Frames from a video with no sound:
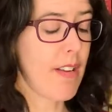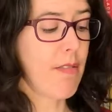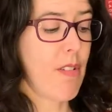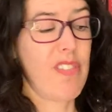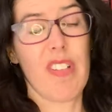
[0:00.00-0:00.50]
I
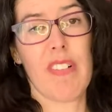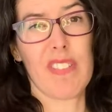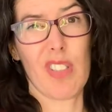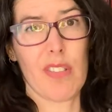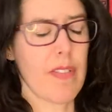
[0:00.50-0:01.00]
don't know if you've
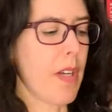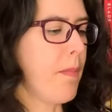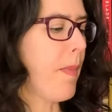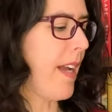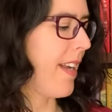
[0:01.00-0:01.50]
ever heard of
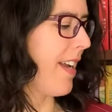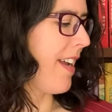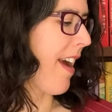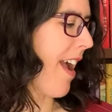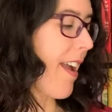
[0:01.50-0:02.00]
them, but
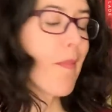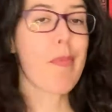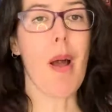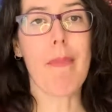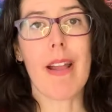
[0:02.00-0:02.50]
I
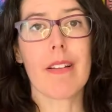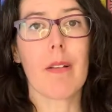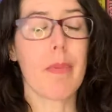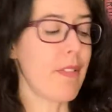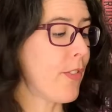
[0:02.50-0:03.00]
brought back a
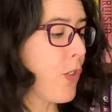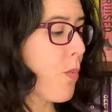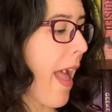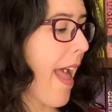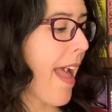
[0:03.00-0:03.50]
little bit of
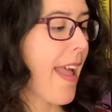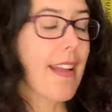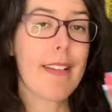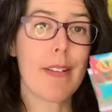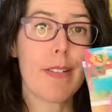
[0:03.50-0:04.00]

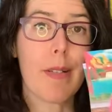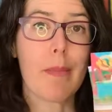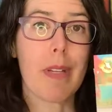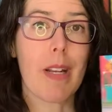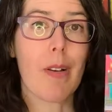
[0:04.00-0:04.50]
swag, and there's
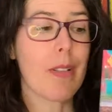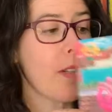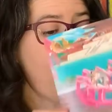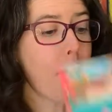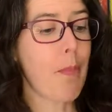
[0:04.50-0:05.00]
some, you know,
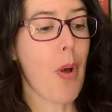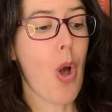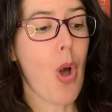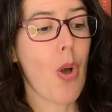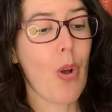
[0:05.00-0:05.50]
little
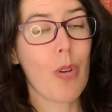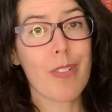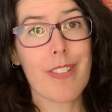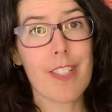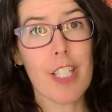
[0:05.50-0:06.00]

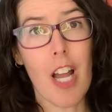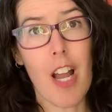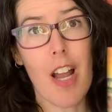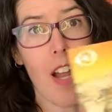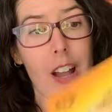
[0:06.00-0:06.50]

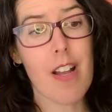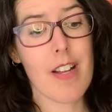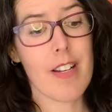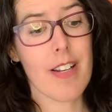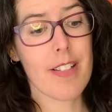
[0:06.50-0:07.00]

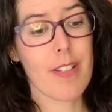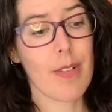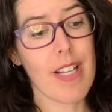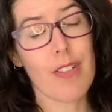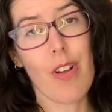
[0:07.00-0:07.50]
postcards. So
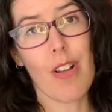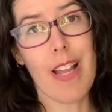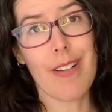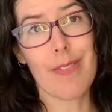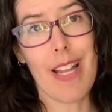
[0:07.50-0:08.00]
these are all
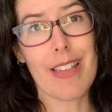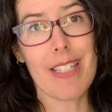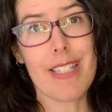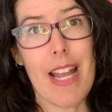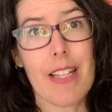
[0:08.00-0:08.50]
kind of like the
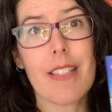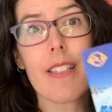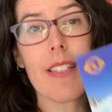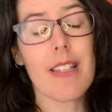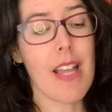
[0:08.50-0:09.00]

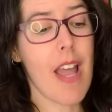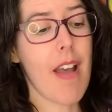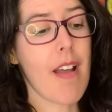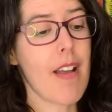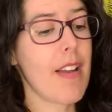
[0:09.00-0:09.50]
dances that they
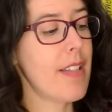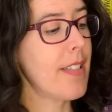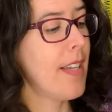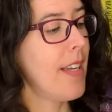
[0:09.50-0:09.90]
had.